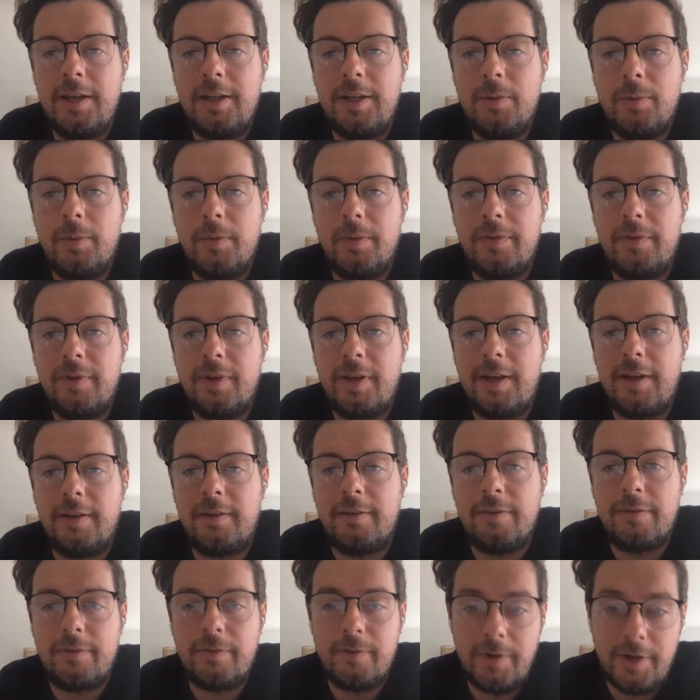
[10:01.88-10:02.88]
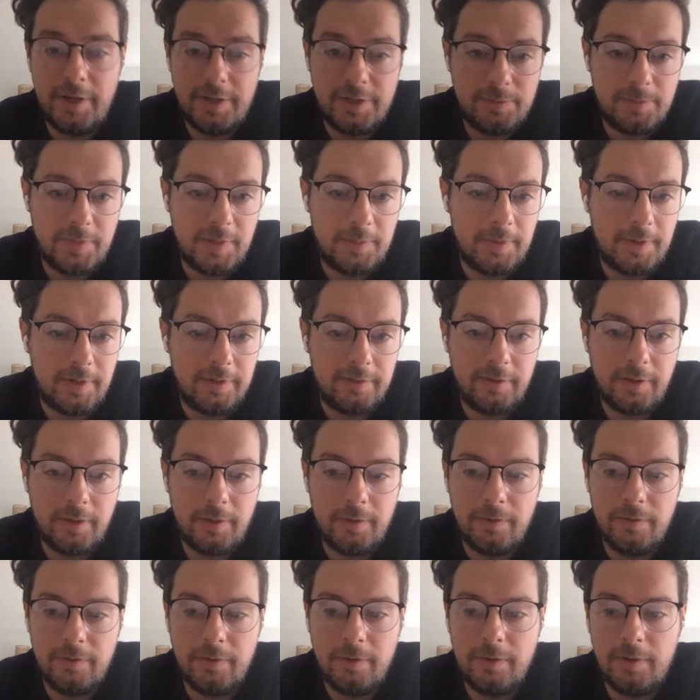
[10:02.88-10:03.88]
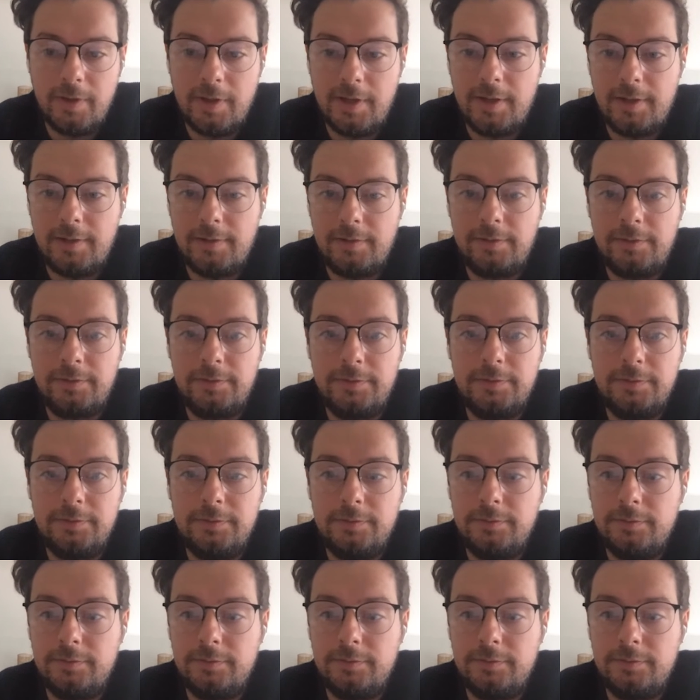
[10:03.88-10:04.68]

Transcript: yet, you want to add a fridge, maybe let's go and do that.